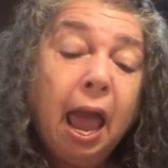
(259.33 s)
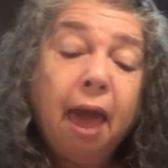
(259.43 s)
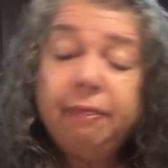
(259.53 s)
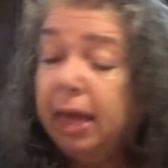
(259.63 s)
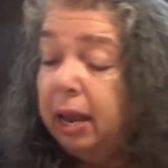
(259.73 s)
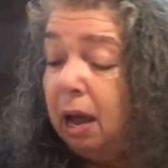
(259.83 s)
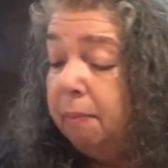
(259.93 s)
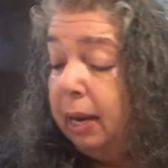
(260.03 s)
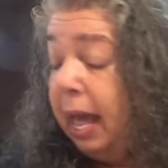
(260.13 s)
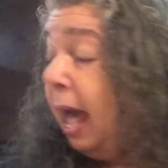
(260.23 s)
And then I'm
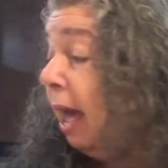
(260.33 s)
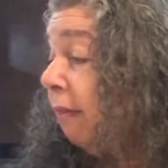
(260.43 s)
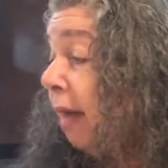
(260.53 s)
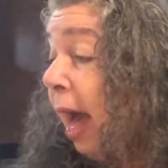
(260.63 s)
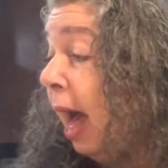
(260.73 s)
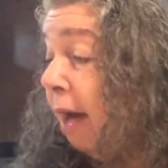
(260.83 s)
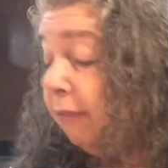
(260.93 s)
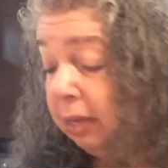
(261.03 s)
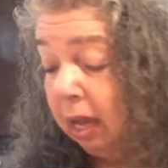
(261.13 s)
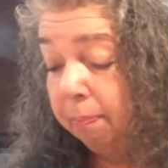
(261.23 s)
going to add the
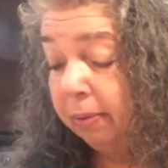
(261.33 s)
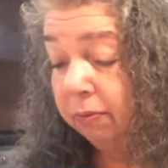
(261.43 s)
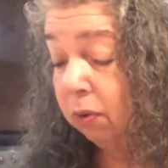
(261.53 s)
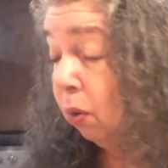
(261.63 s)
1/2 cup of